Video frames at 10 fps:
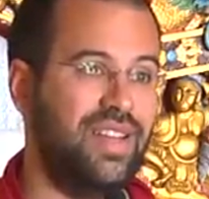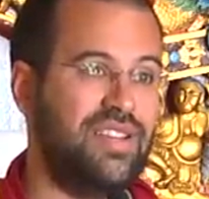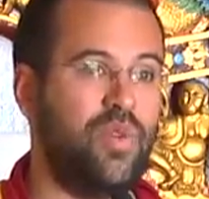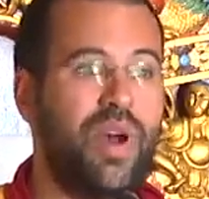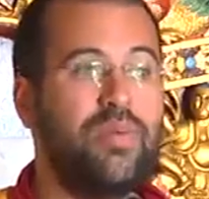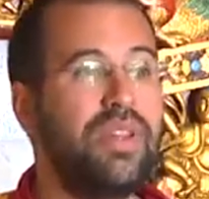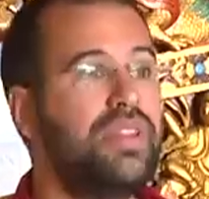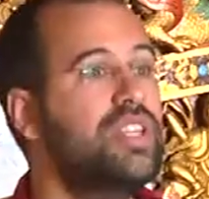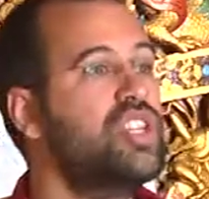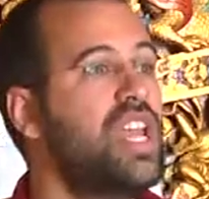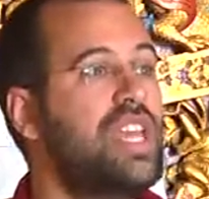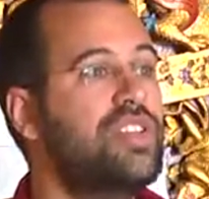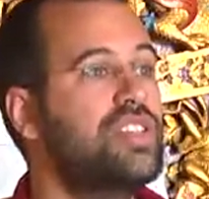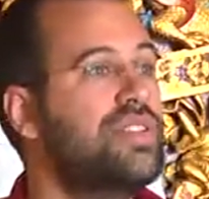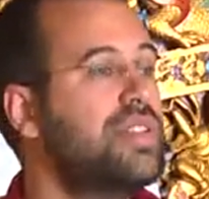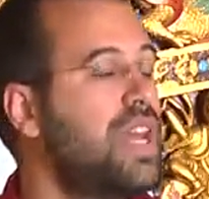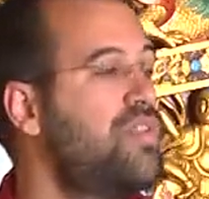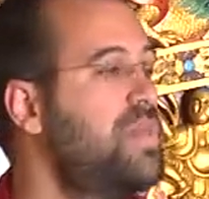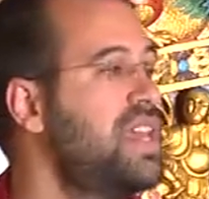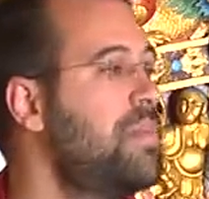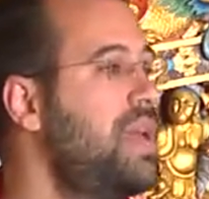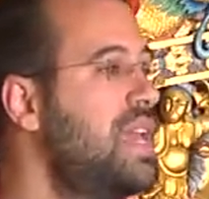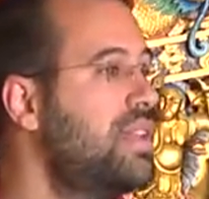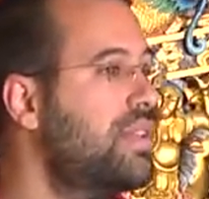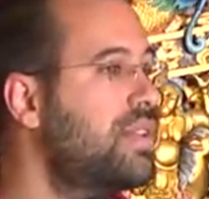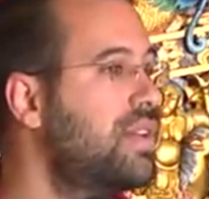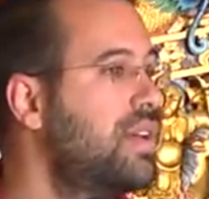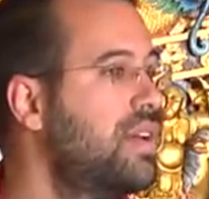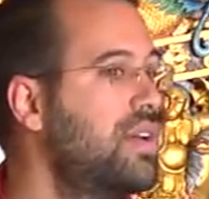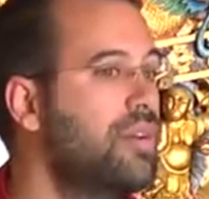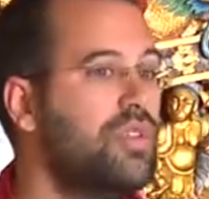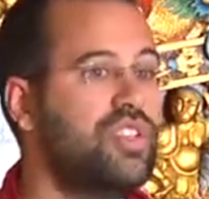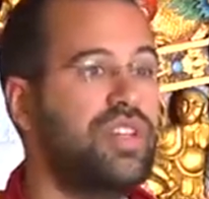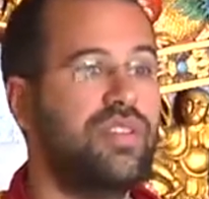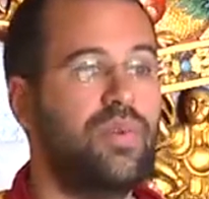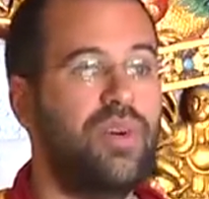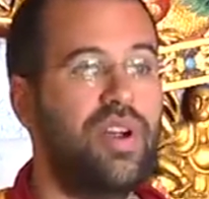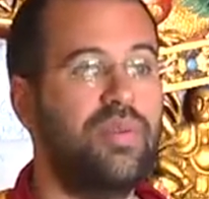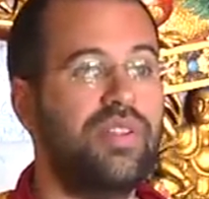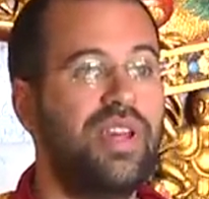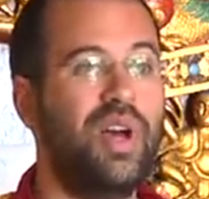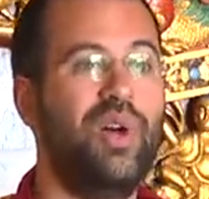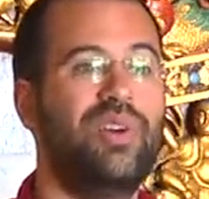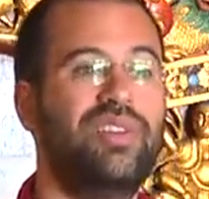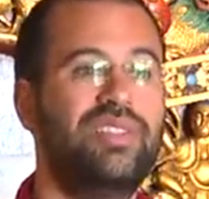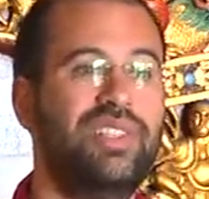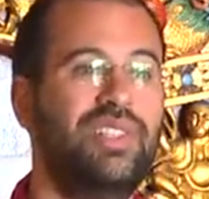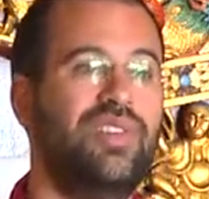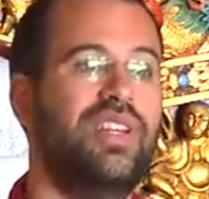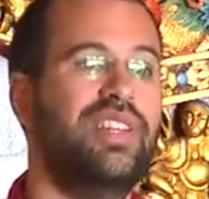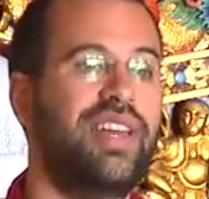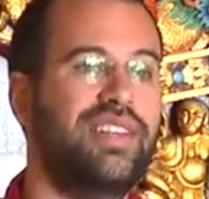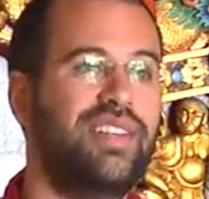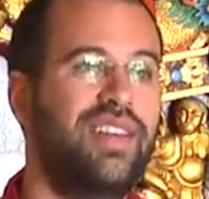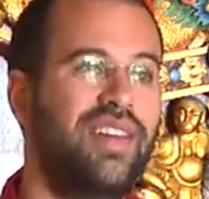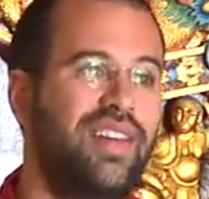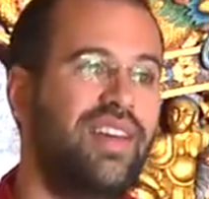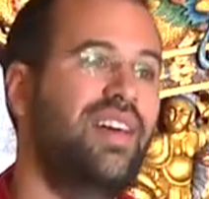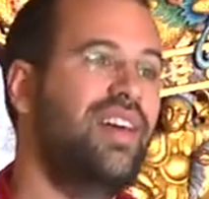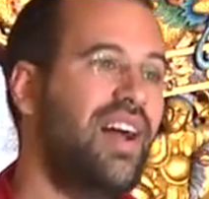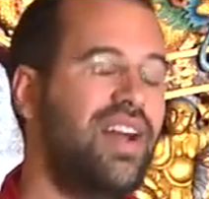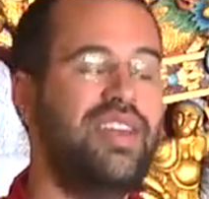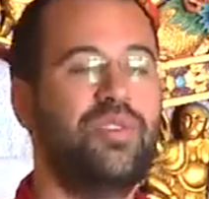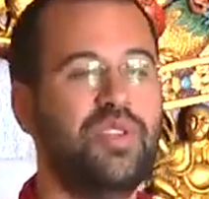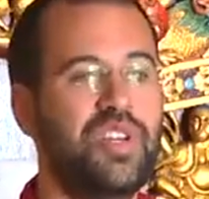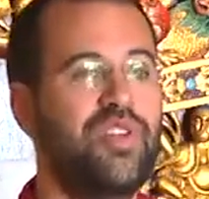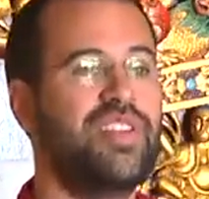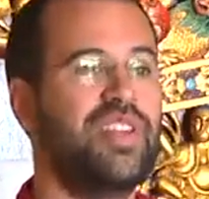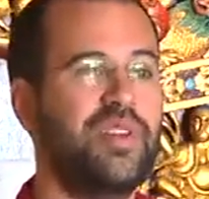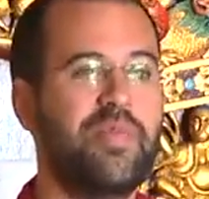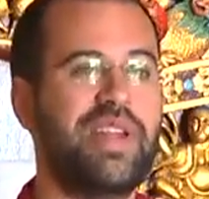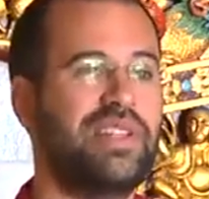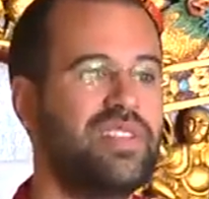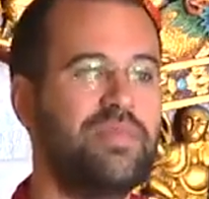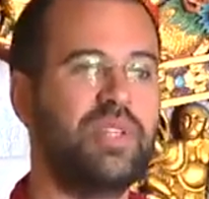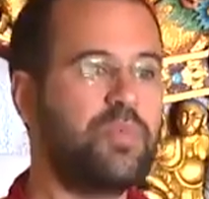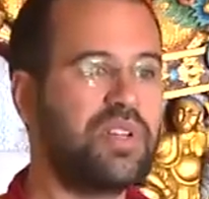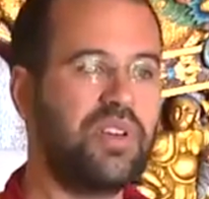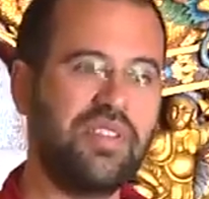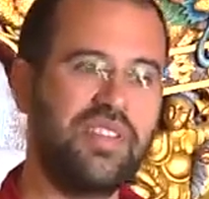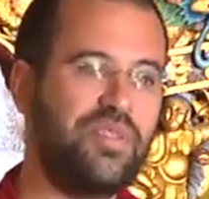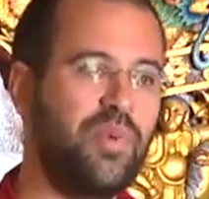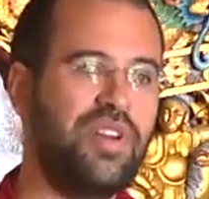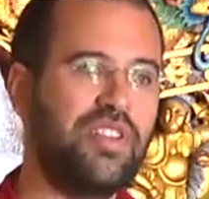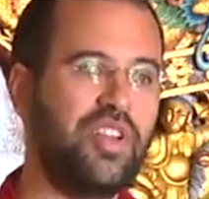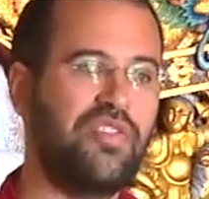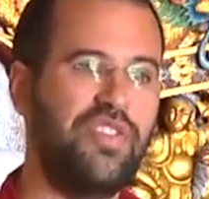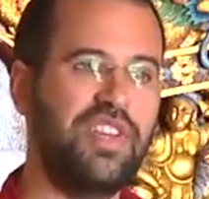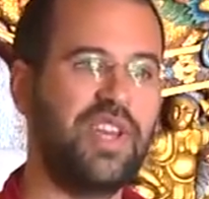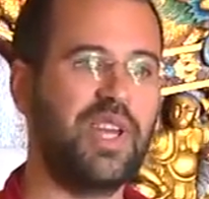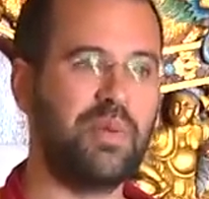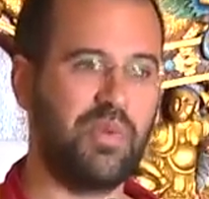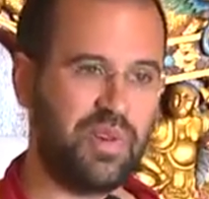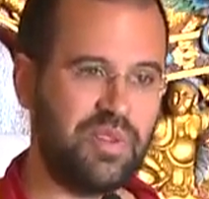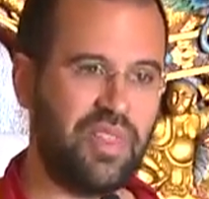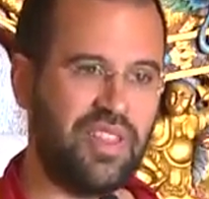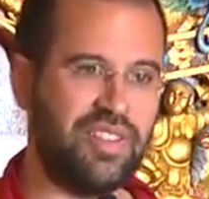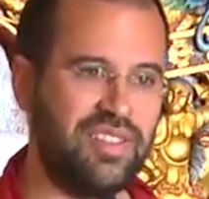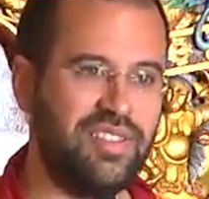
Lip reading: So when we see change, instead of being amazed, we're just aware, we say, oh, look at that. I need to generate a new mental image because that's one is not fitting anymore to things.